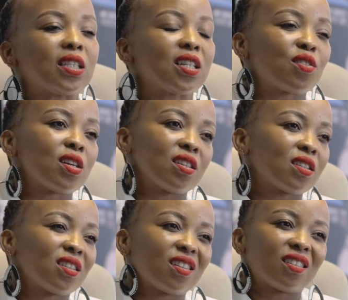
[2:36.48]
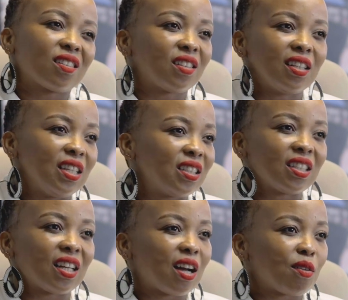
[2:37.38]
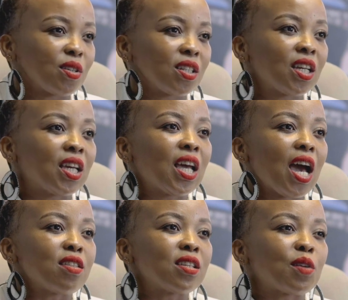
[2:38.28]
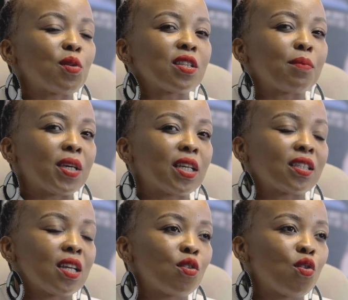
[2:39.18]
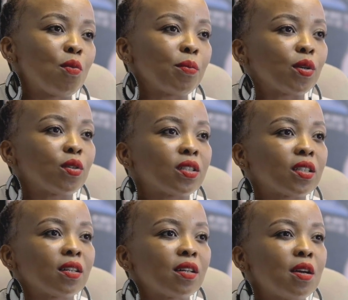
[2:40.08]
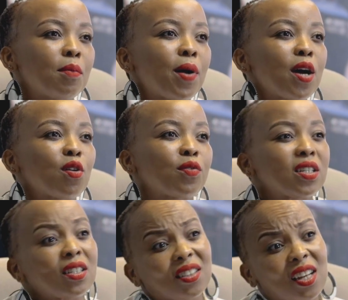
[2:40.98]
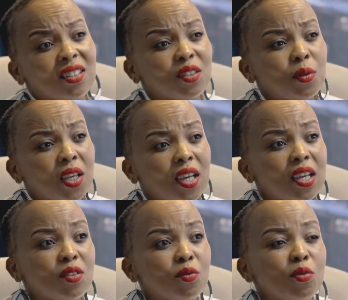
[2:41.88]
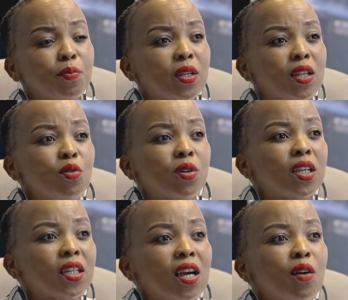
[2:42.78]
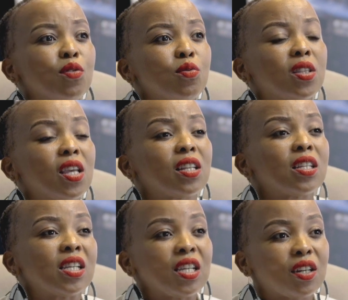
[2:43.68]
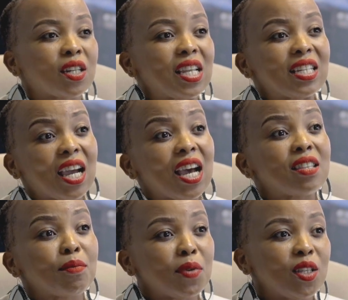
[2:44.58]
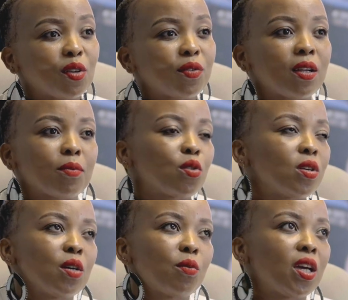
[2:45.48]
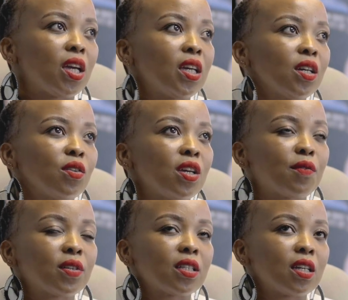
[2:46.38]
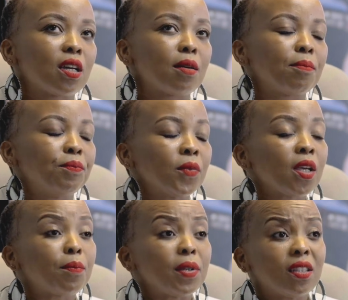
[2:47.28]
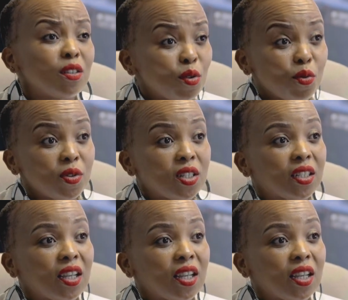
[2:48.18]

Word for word: the traditional leasing out. I think that was the biggest take home because part of the discussions we had would be looking at how you then create other means of income. So in a way, if it's in a busy node,